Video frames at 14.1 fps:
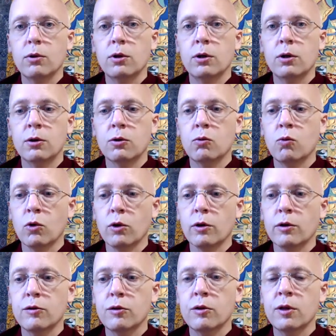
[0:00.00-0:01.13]
in the
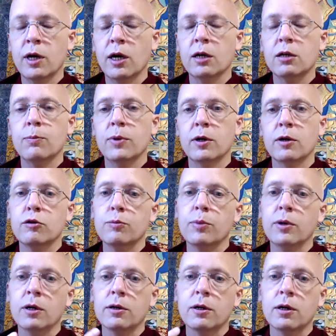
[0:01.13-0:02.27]
words, and that depends
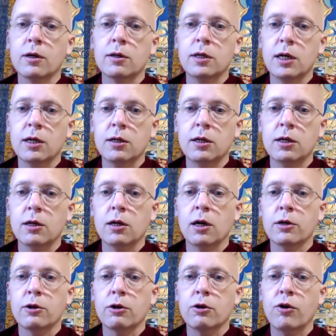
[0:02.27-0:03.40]
upon our technique,
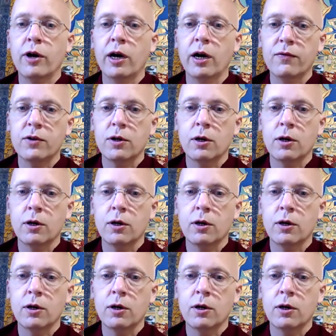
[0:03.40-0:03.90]
on our craft,